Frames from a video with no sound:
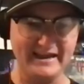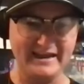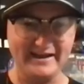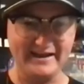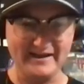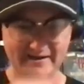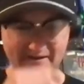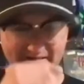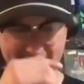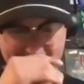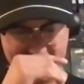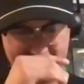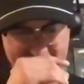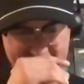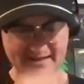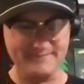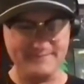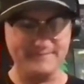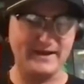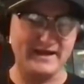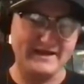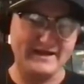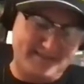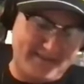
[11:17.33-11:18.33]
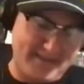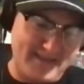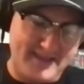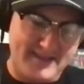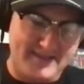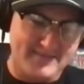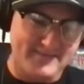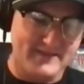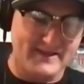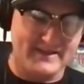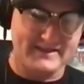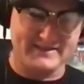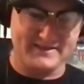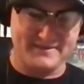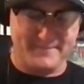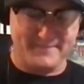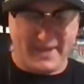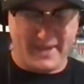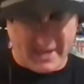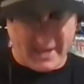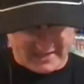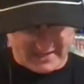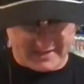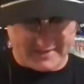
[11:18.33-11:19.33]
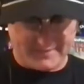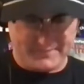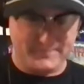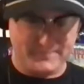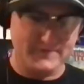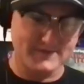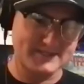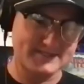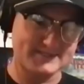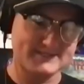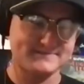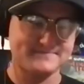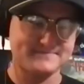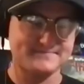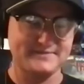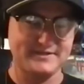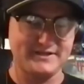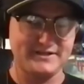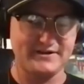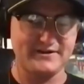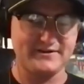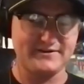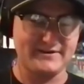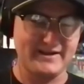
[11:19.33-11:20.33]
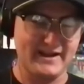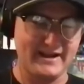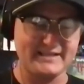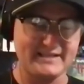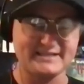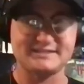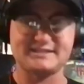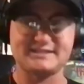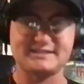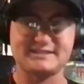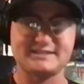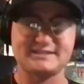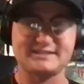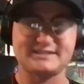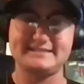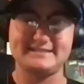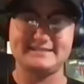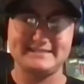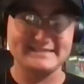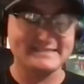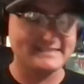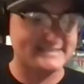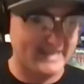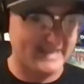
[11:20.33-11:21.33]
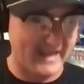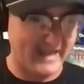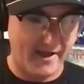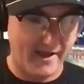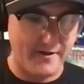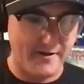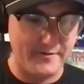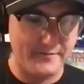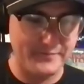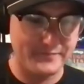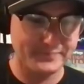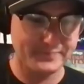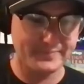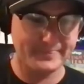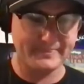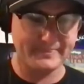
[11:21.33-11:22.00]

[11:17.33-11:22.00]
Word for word: you know, it, back then, like, the makeup was, you know, not as good as it is now.